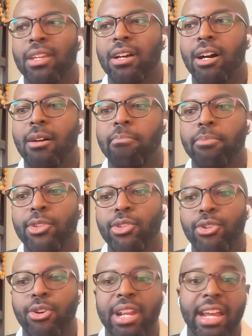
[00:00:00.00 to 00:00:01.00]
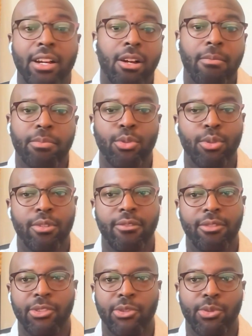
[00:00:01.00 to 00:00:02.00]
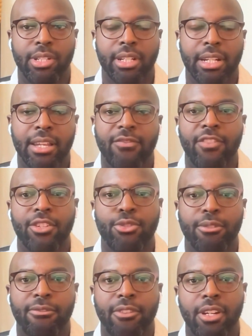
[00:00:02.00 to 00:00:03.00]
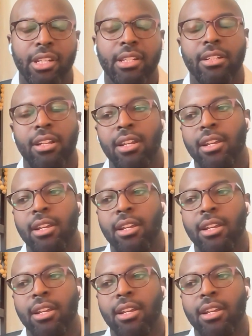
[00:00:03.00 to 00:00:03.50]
um, you know that company was, was again venture funded.